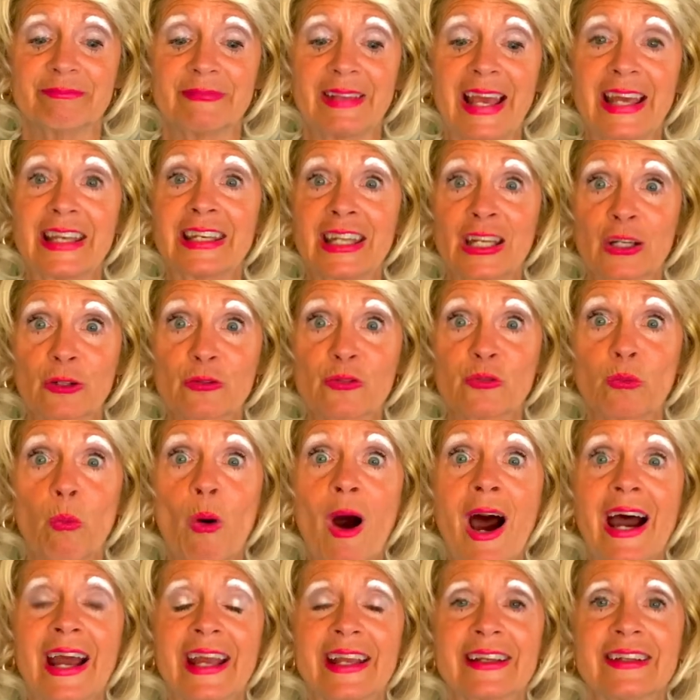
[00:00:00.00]
And here's
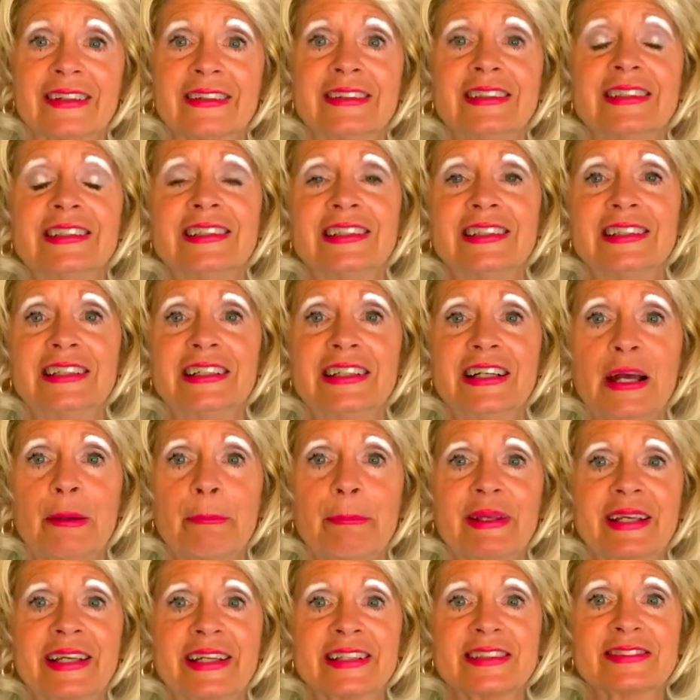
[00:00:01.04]
why.
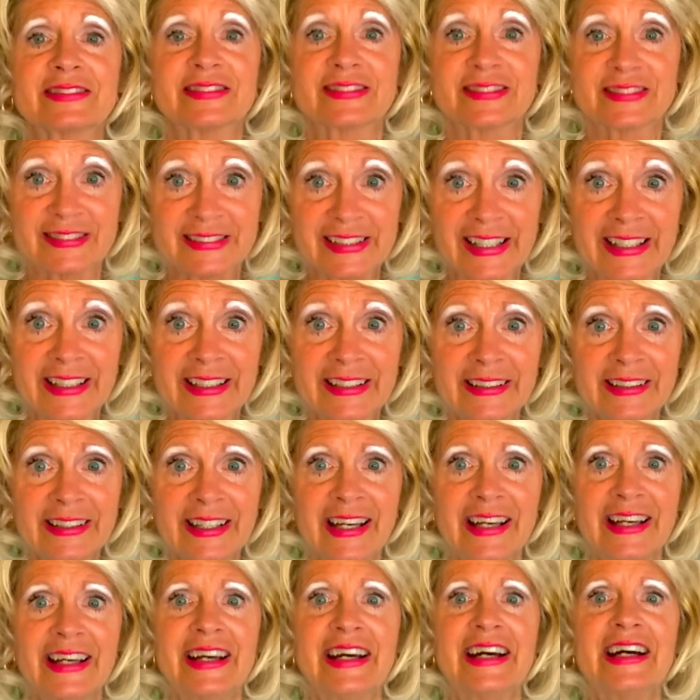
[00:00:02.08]
Because sin
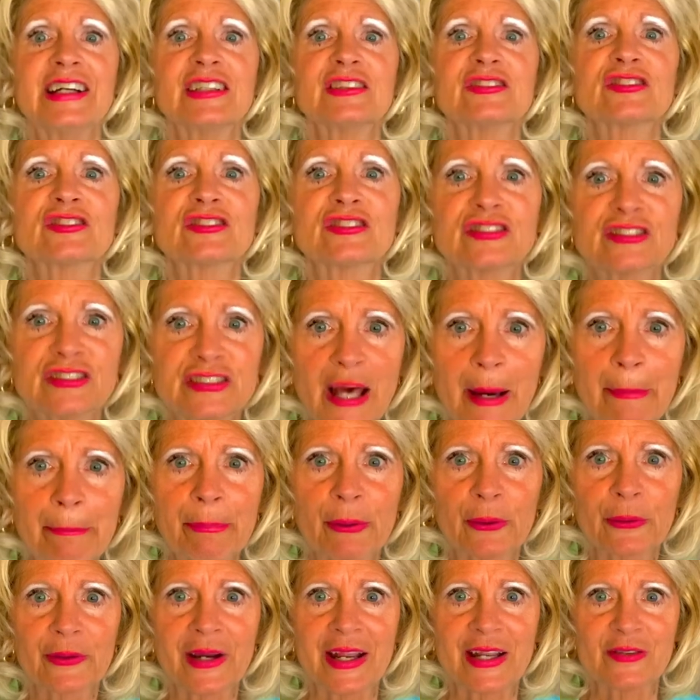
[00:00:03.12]

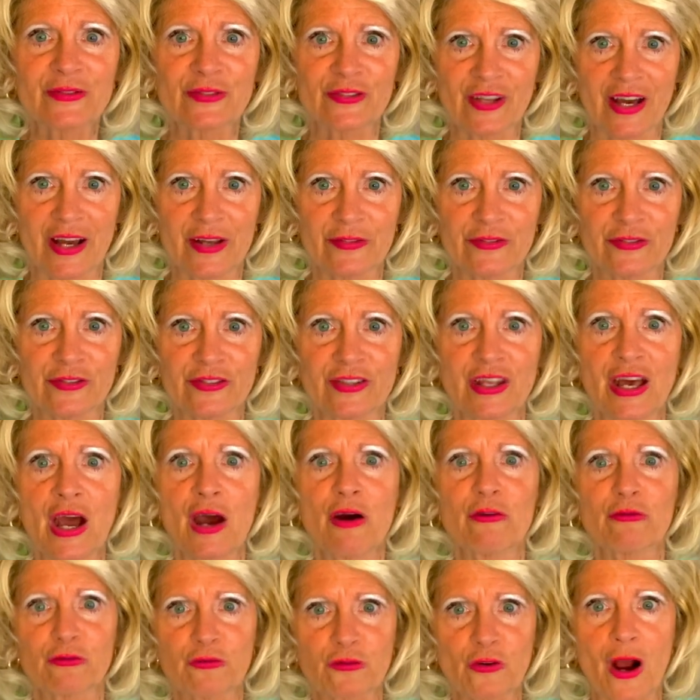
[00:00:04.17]
separates us
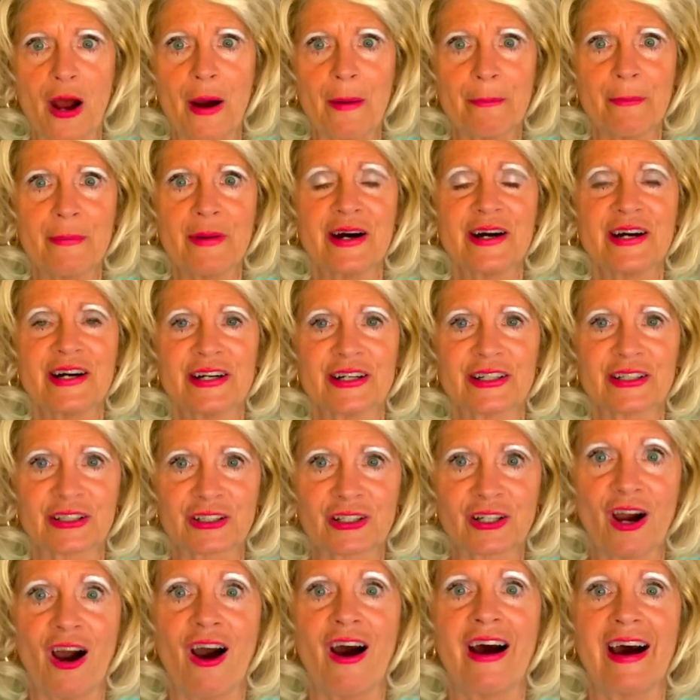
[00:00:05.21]
from
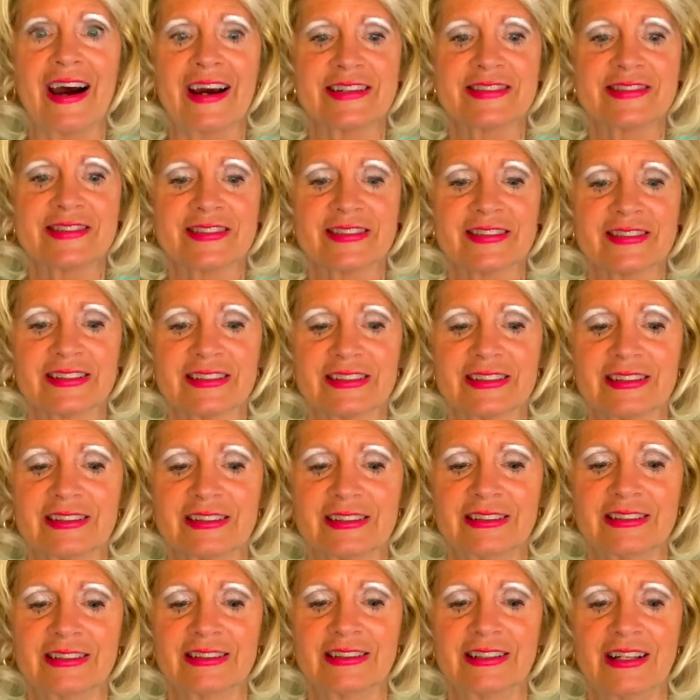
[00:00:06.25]
God.
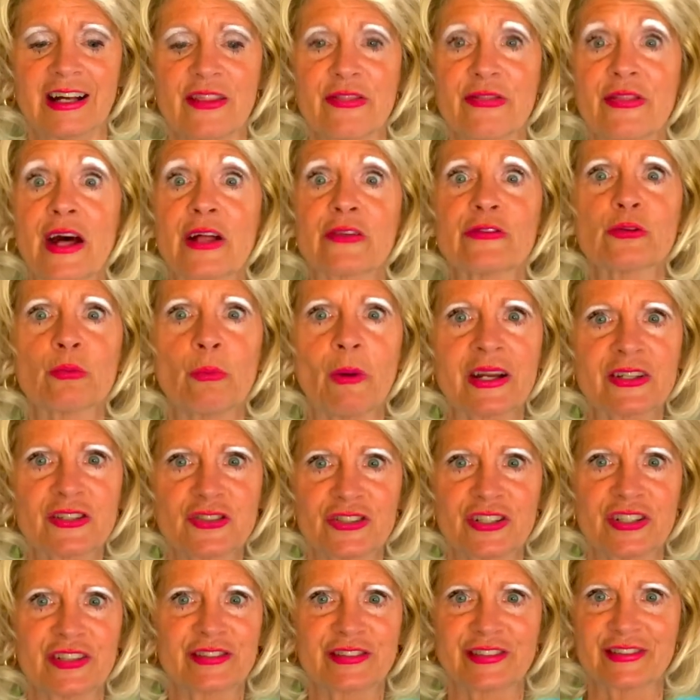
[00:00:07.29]
That's why
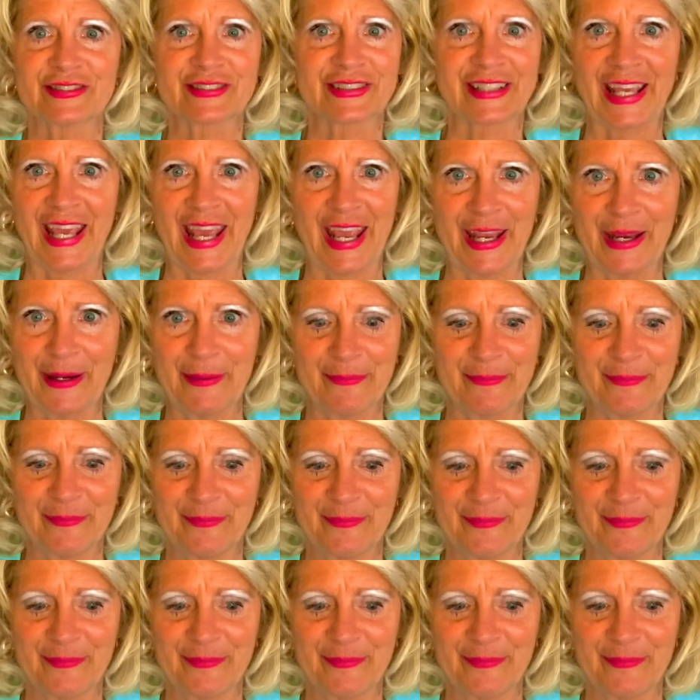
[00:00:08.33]
Jesus came.